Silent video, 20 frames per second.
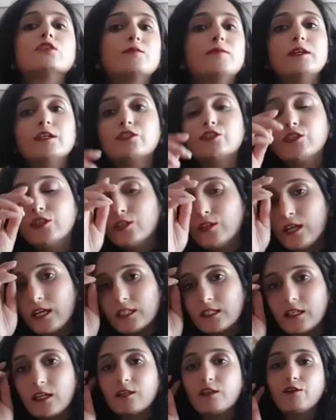so make sure you
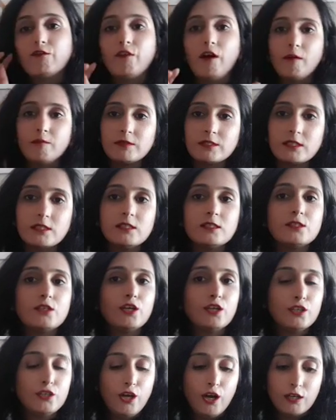consult your pharmacist
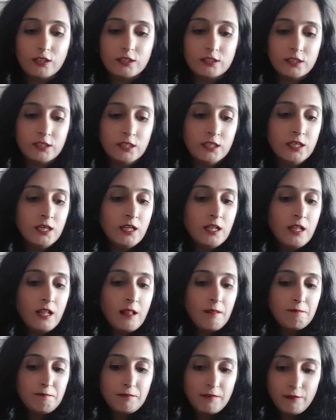or your doctor
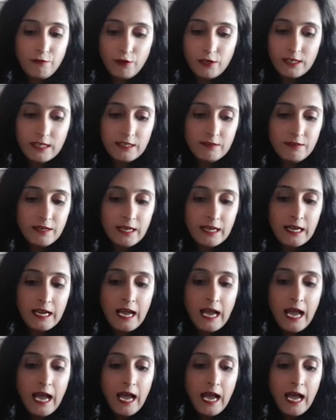before leaving.